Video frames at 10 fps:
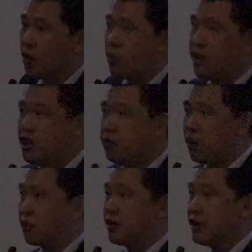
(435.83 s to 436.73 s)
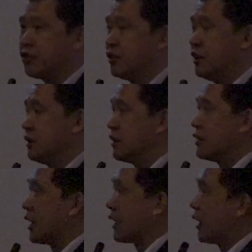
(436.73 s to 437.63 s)
We need to process the
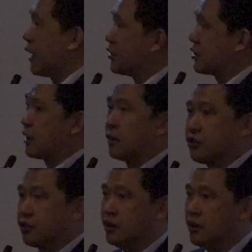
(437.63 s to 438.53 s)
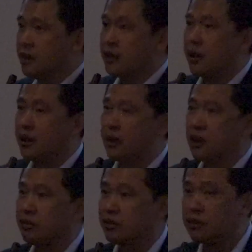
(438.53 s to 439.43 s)
data as close
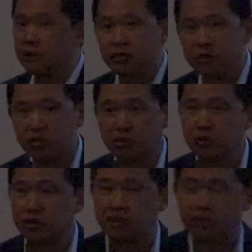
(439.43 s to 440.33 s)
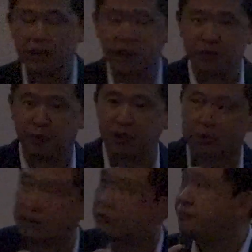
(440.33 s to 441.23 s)
to the sources as
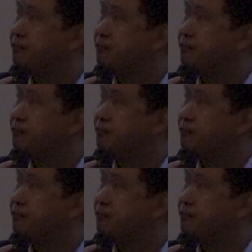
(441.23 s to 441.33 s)
possible.